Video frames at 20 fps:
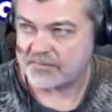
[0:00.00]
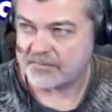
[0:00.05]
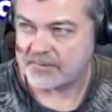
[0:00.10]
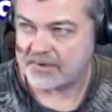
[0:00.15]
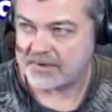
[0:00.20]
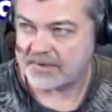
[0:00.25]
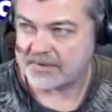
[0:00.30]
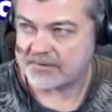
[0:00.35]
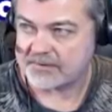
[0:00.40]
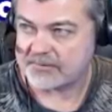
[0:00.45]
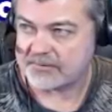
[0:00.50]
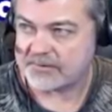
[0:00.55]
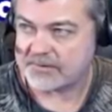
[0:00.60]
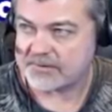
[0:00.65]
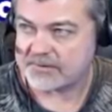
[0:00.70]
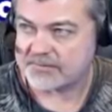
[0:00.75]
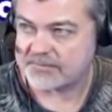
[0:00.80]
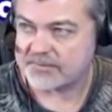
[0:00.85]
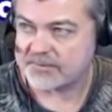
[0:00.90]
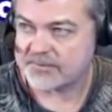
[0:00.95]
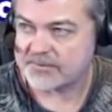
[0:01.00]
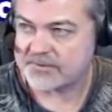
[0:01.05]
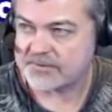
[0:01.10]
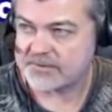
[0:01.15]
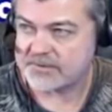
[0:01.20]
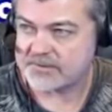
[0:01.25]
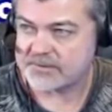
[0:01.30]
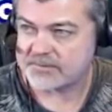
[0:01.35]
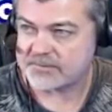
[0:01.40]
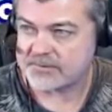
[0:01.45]
ReactOS
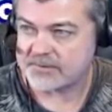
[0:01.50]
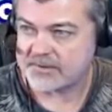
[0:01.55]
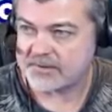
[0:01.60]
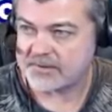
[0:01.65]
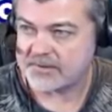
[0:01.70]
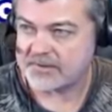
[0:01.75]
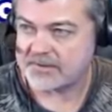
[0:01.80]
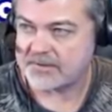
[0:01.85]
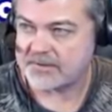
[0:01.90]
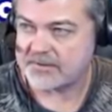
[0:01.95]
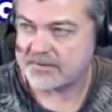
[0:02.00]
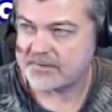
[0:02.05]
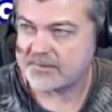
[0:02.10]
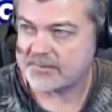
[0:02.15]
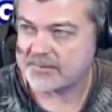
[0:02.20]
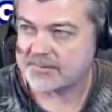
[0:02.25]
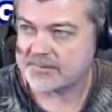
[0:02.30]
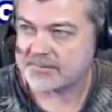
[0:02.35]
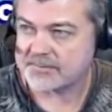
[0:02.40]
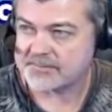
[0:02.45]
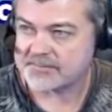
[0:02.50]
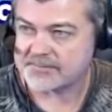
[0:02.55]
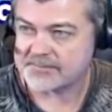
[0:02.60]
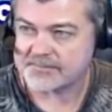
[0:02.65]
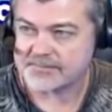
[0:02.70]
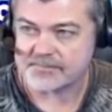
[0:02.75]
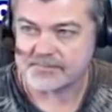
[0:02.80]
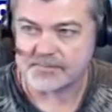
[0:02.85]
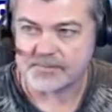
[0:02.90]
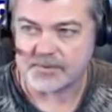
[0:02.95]
versions, we'll hit enter.
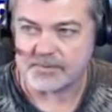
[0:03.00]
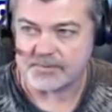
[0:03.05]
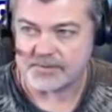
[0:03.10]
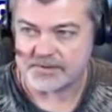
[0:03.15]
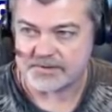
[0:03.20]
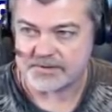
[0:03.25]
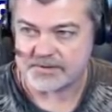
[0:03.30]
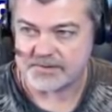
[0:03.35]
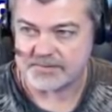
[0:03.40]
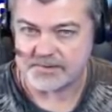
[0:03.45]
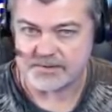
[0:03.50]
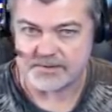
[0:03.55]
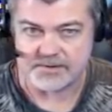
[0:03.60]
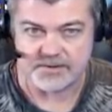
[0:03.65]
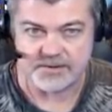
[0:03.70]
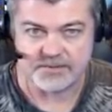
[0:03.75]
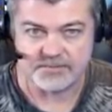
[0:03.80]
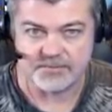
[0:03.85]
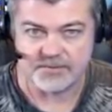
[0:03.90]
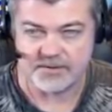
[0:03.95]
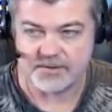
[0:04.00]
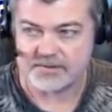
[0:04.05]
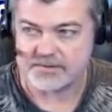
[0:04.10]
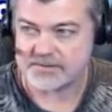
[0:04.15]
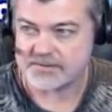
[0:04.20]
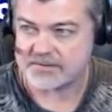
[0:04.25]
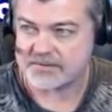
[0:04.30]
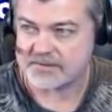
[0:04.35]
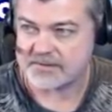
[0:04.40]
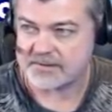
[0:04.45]
We accept these defaults,